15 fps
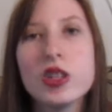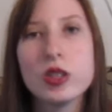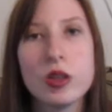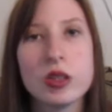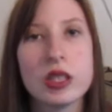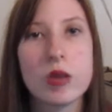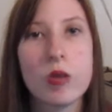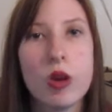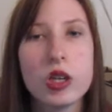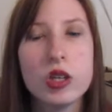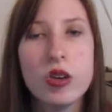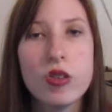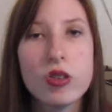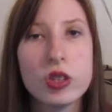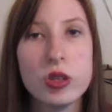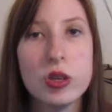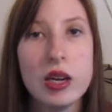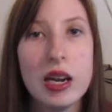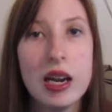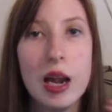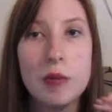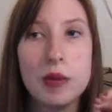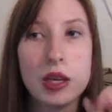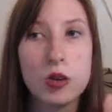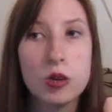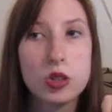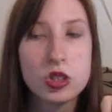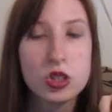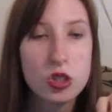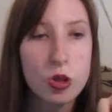So I was like walking over to it, and I'm like
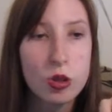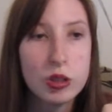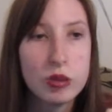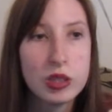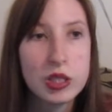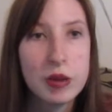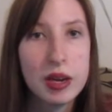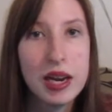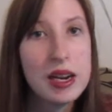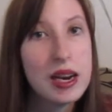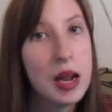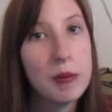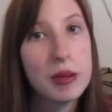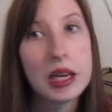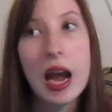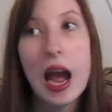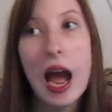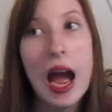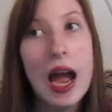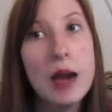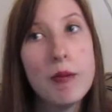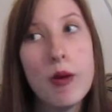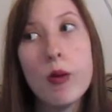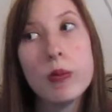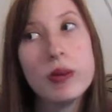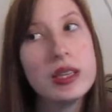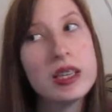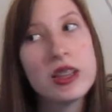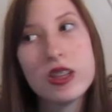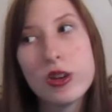slowly reaching my hand, and I'm like, I'm
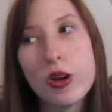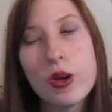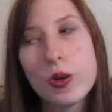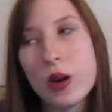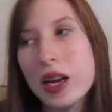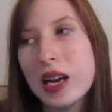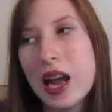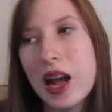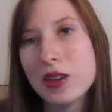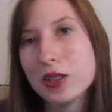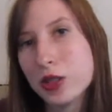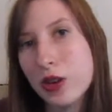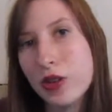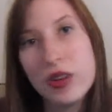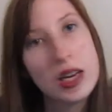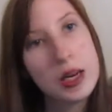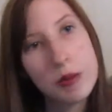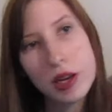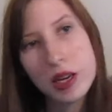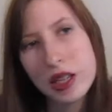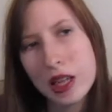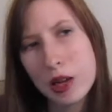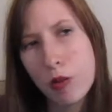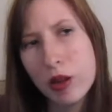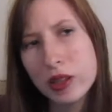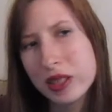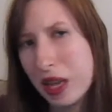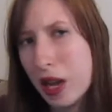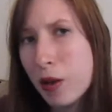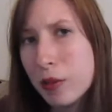opening the door right now, so if anybody like wants
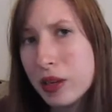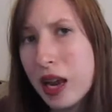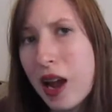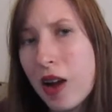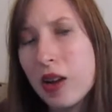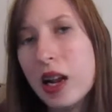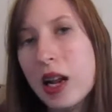to help me out.